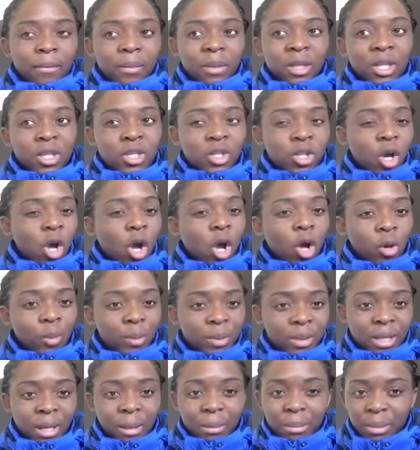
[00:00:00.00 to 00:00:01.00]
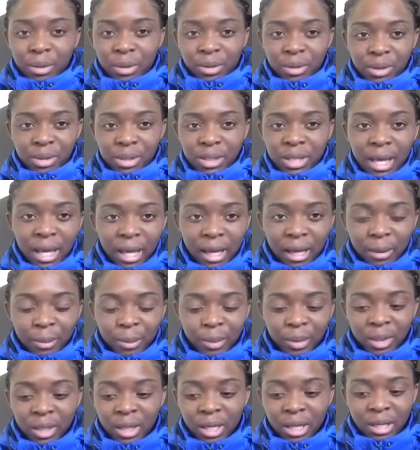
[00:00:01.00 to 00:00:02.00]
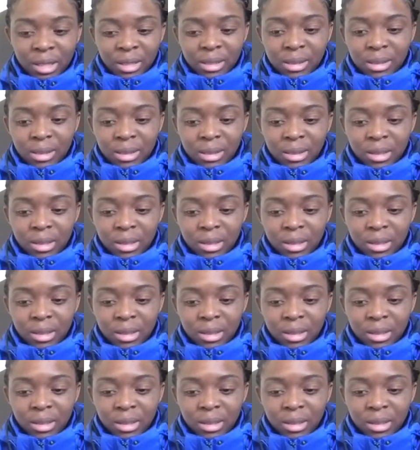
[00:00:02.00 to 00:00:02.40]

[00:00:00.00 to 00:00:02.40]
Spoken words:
get your hopes up per se, because,